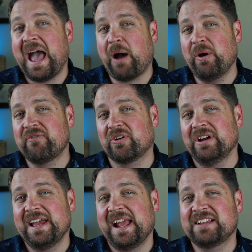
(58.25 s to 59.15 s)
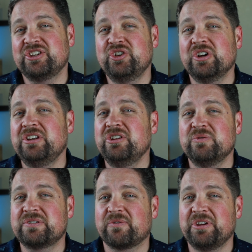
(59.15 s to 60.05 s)
However, it's good
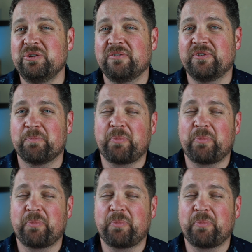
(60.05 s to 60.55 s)
news for you if you're